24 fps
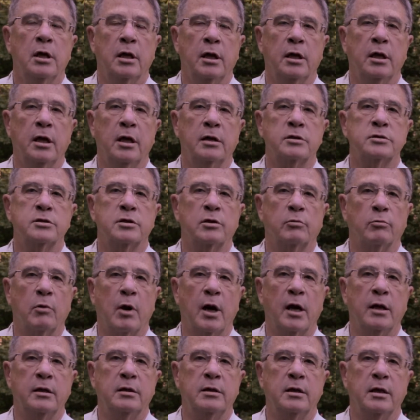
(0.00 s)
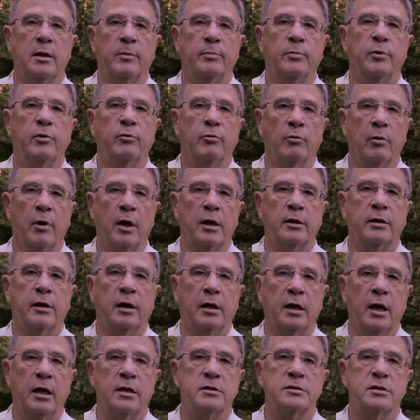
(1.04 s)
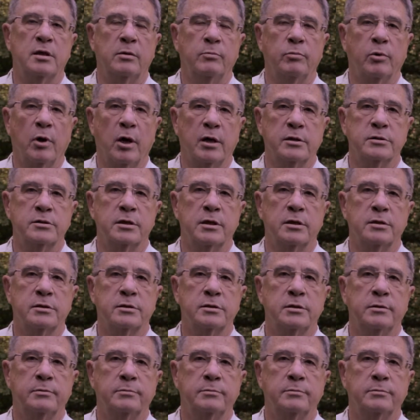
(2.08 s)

against the rod tip throughout the casting process.